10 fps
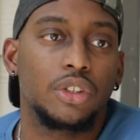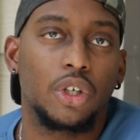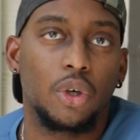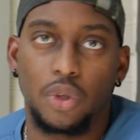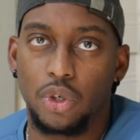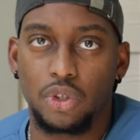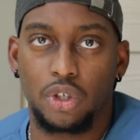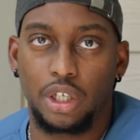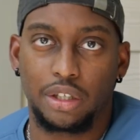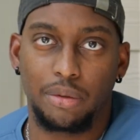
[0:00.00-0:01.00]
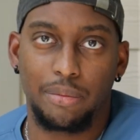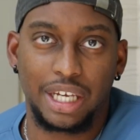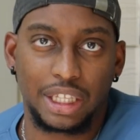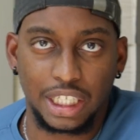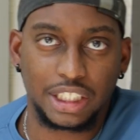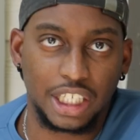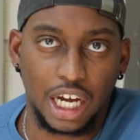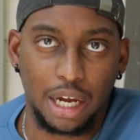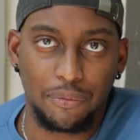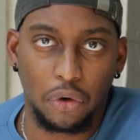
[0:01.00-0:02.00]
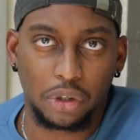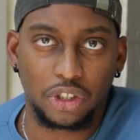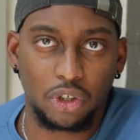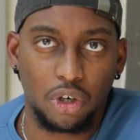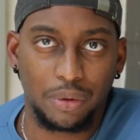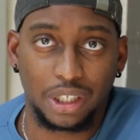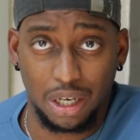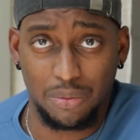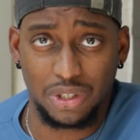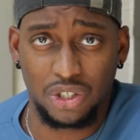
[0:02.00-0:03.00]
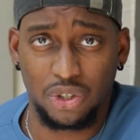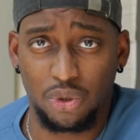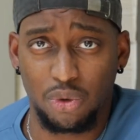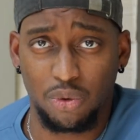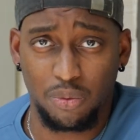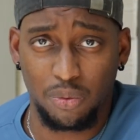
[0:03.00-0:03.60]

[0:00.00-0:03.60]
So those are like the main things that I'm focusing on when it comes to